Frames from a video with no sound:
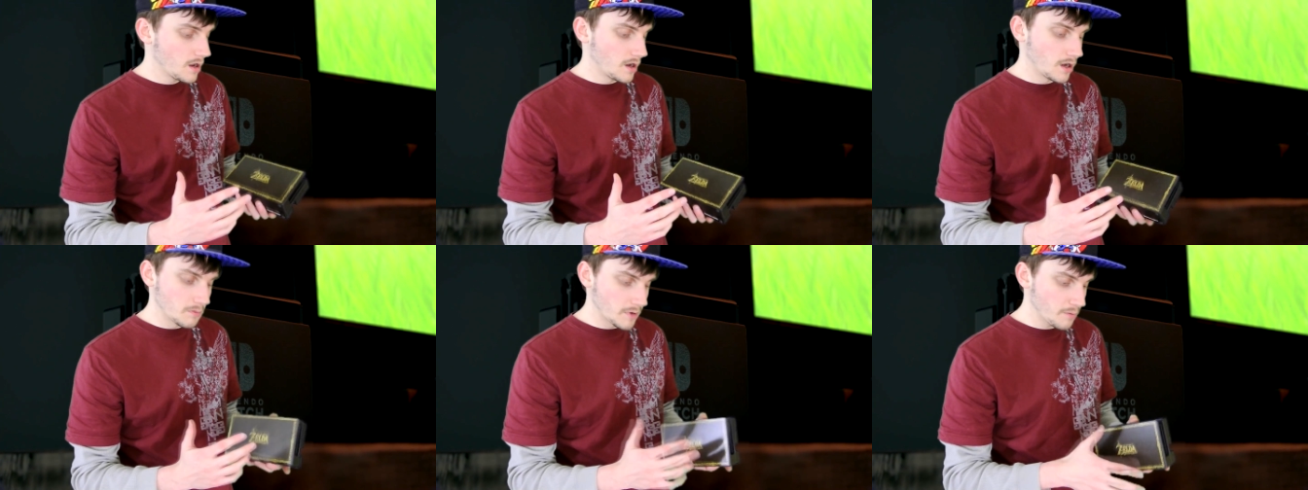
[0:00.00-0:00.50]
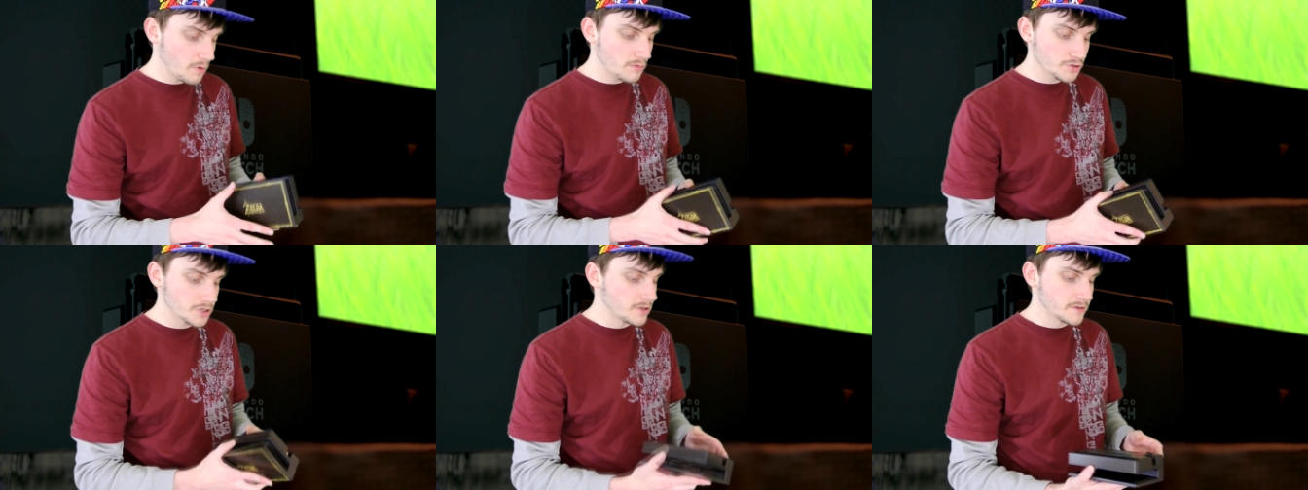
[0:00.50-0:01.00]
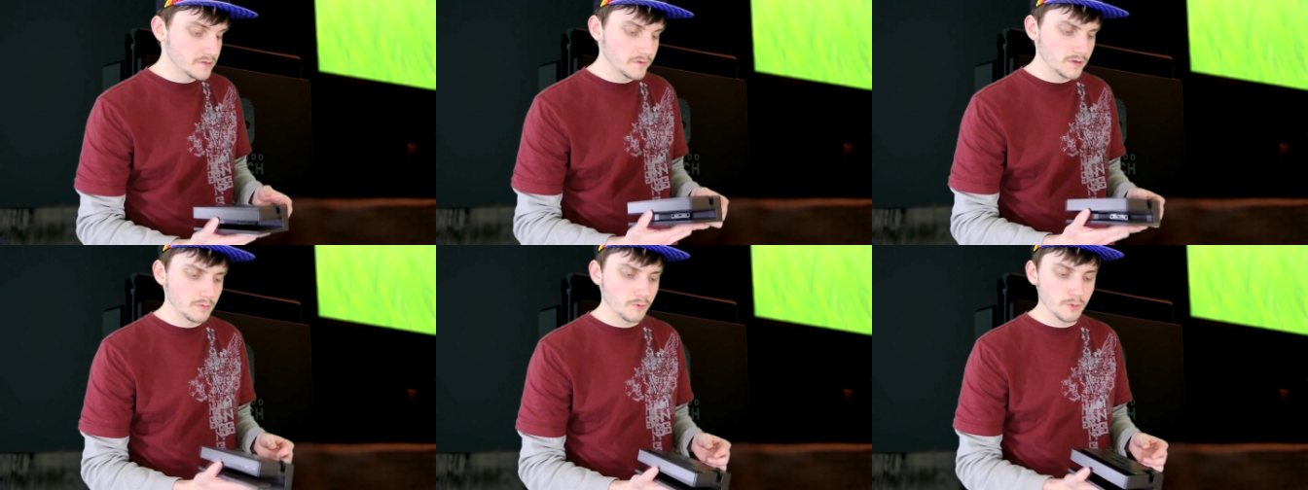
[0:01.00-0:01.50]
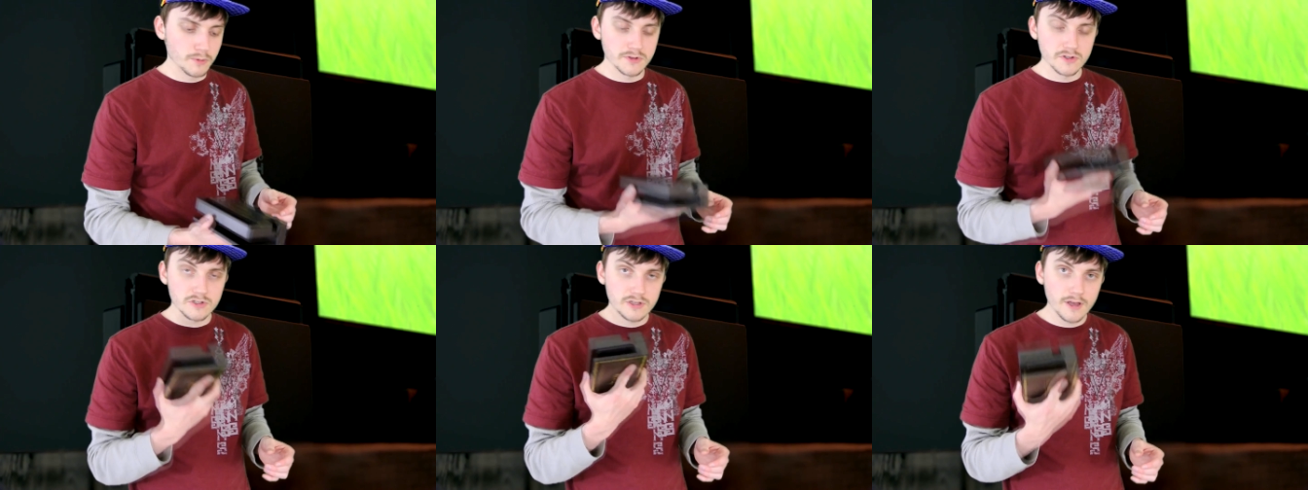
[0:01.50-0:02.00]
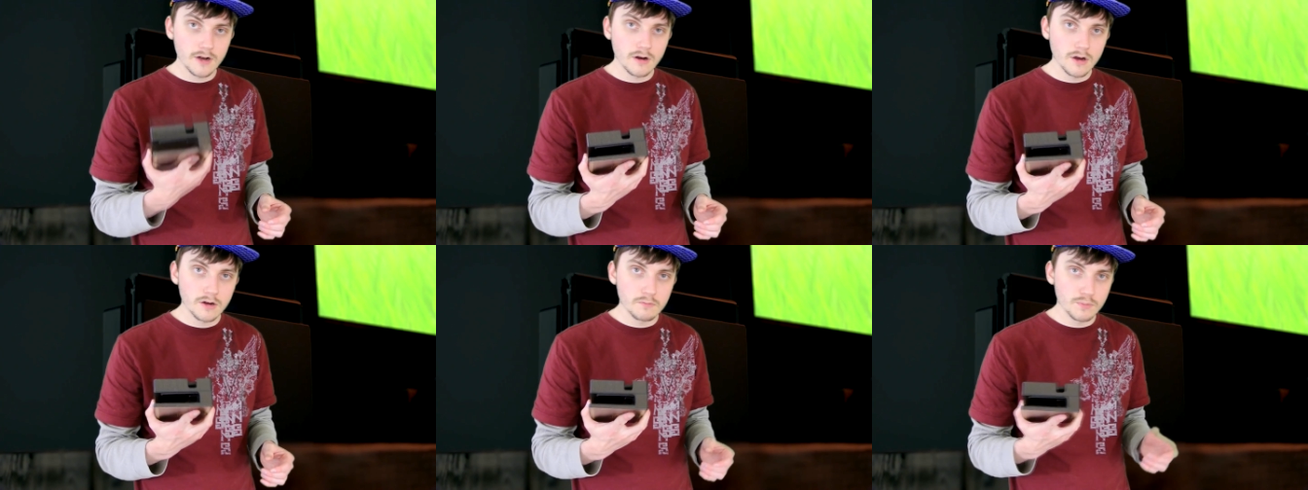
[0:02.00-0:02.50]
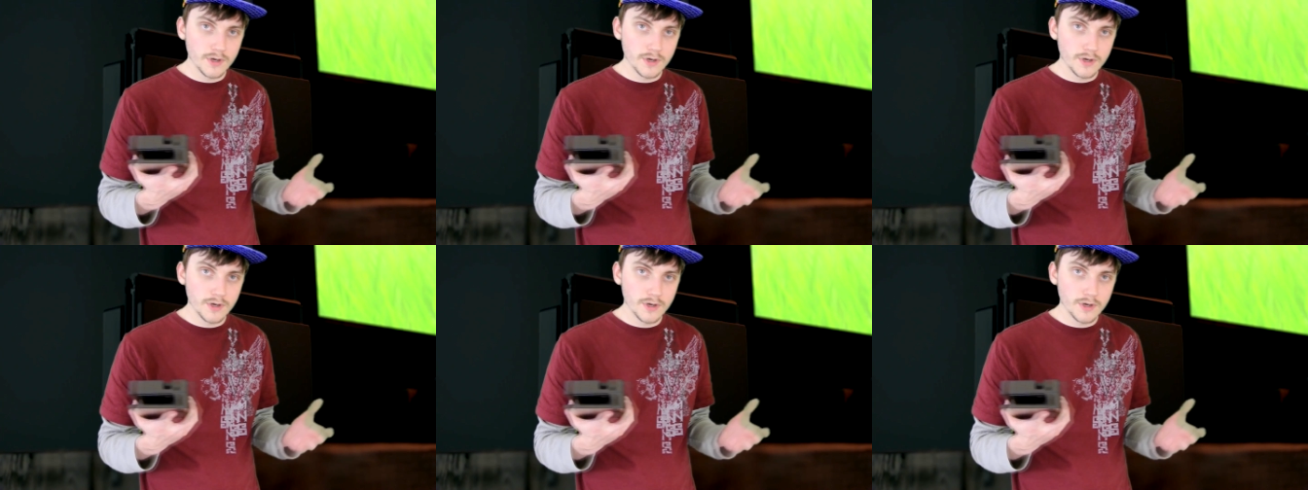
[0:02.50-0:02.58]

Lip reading: I probably should have done this video before I put the skin on,